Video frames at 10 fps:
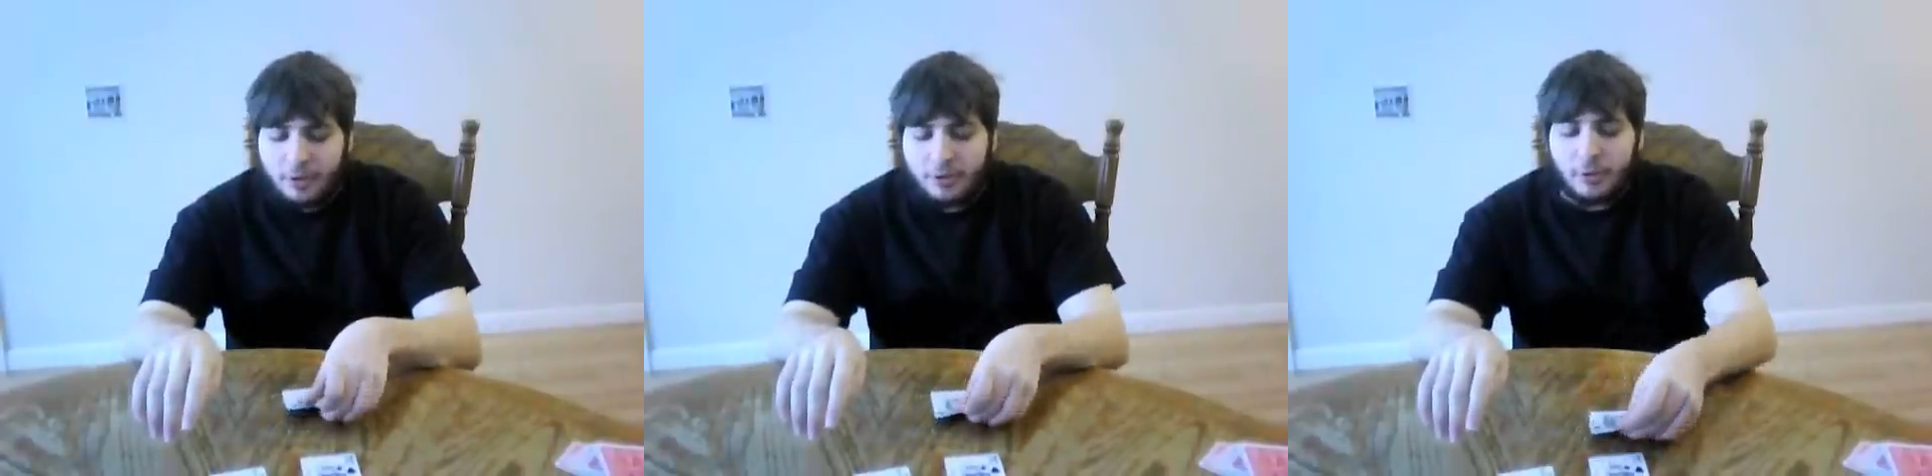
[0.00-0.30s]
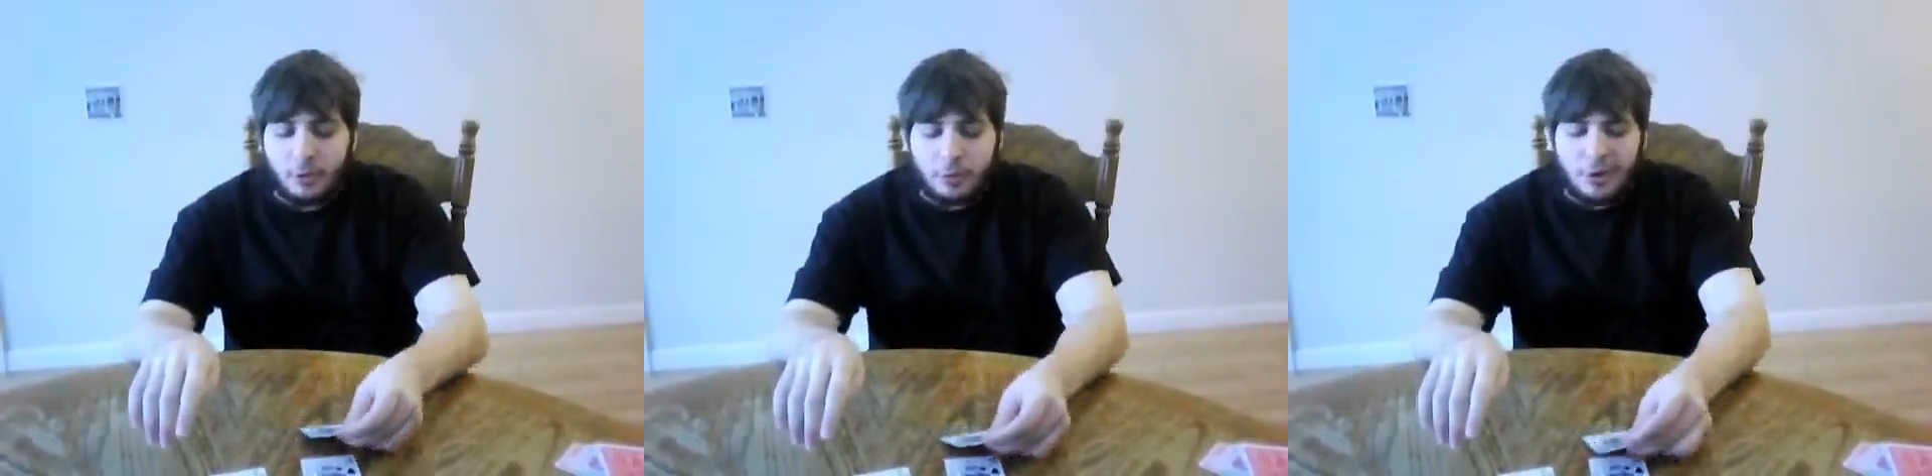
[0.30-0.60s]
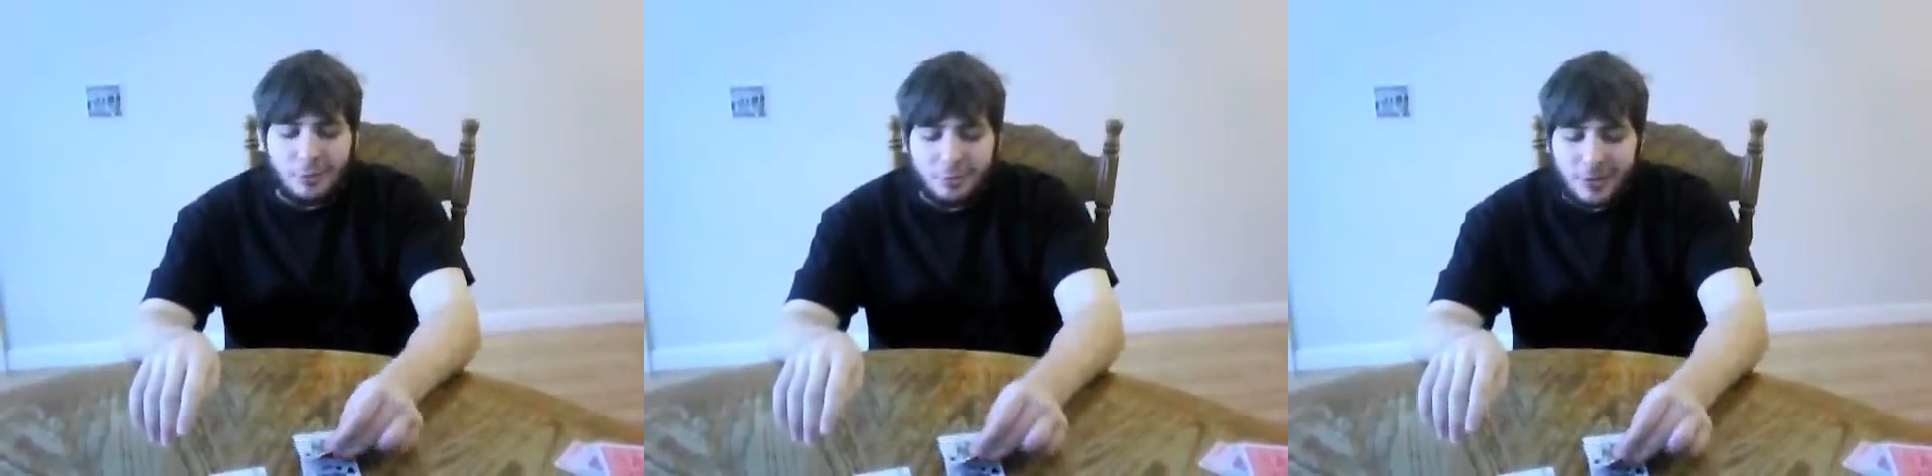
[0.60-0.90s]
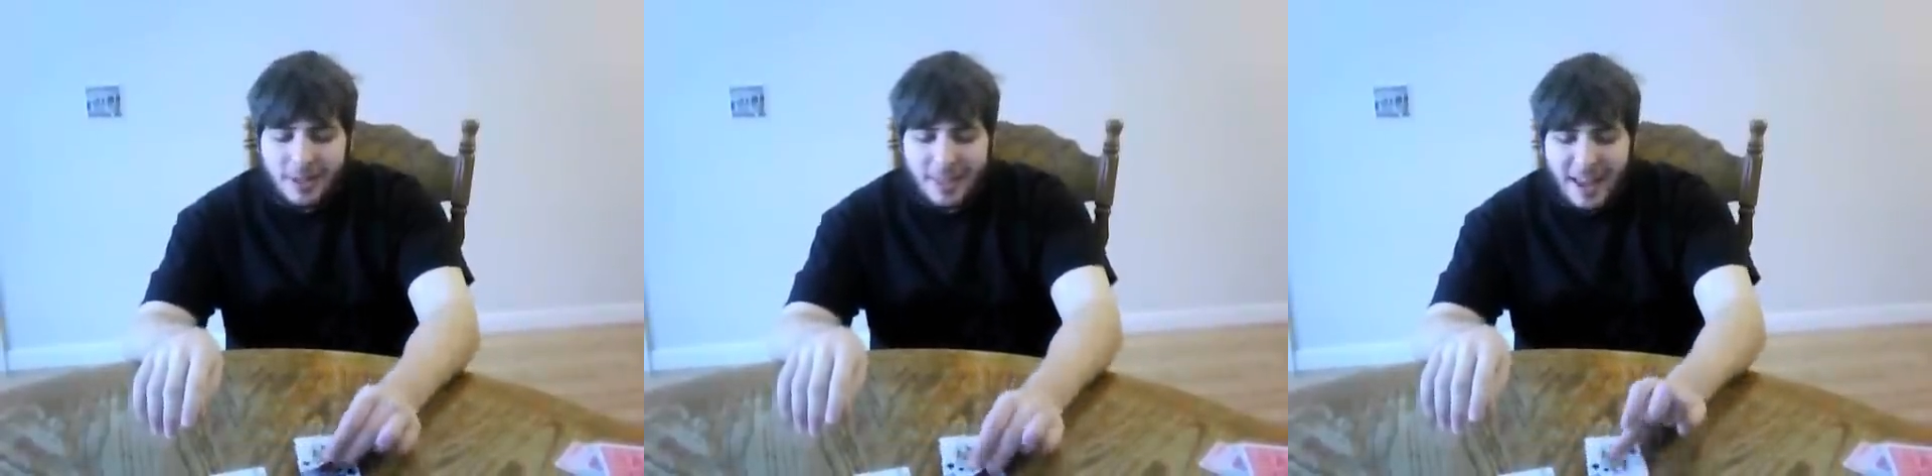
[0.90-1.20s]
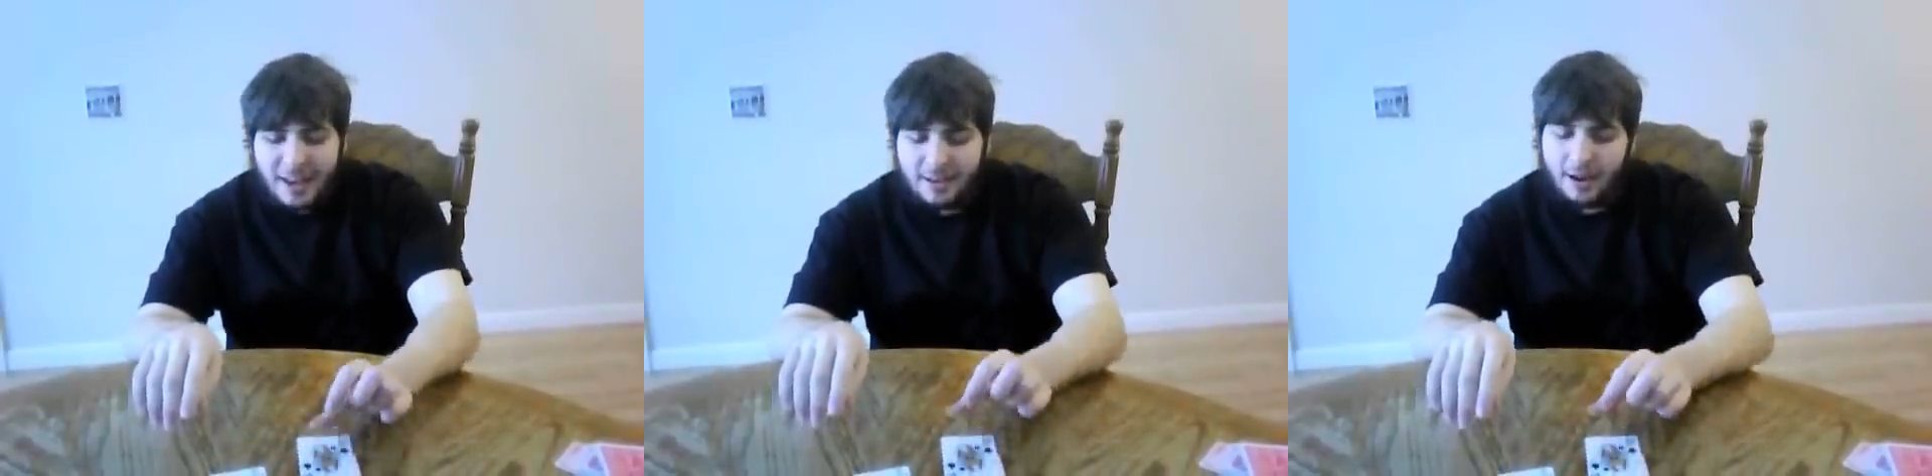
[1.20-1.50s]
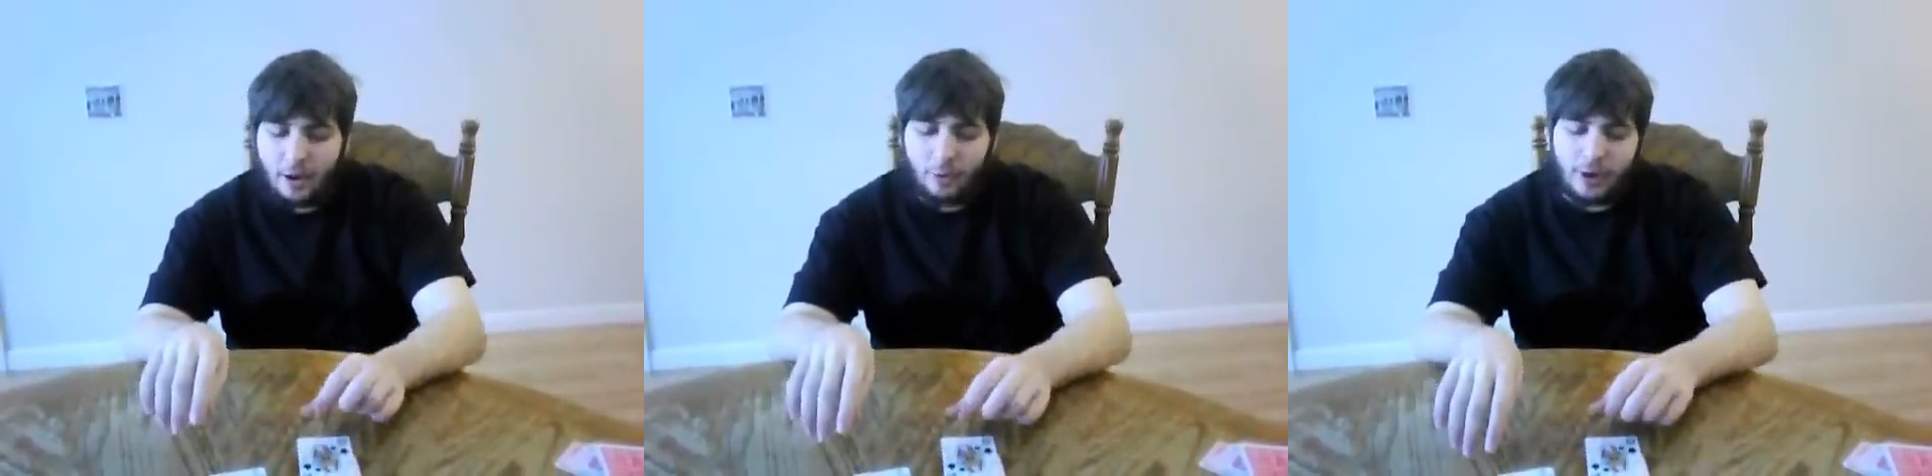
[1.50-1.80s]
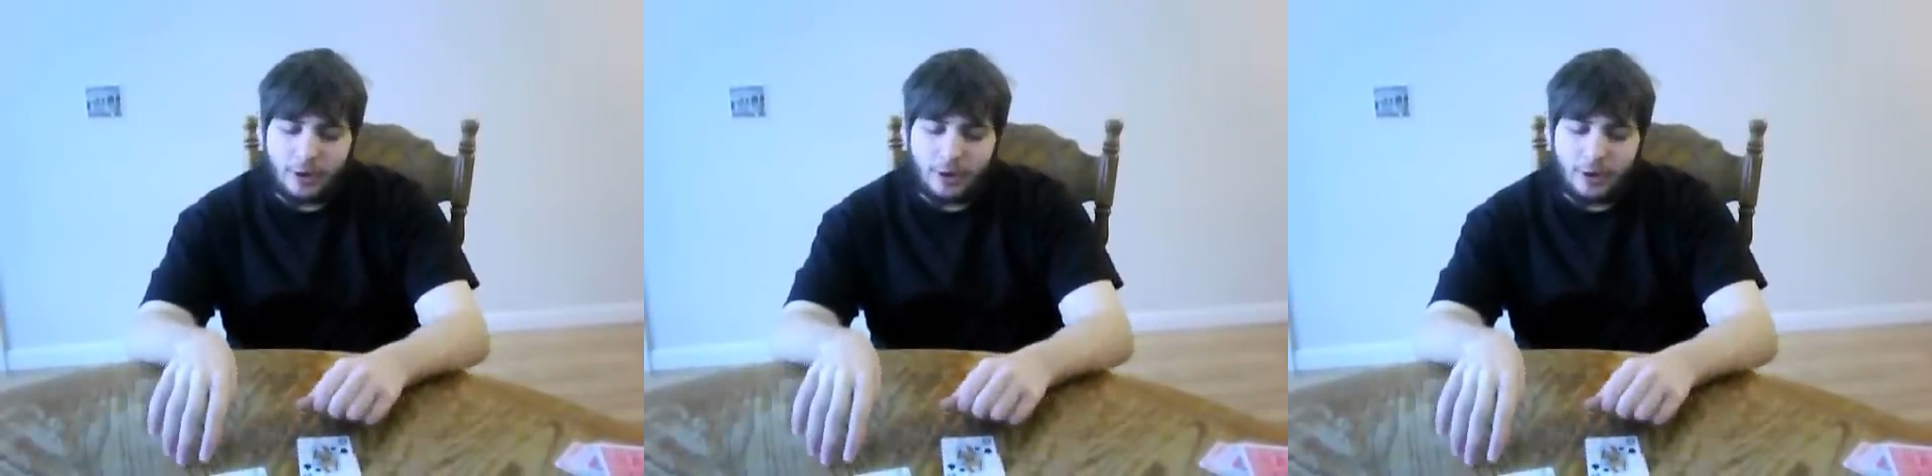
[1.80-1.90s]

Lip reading: So you play that down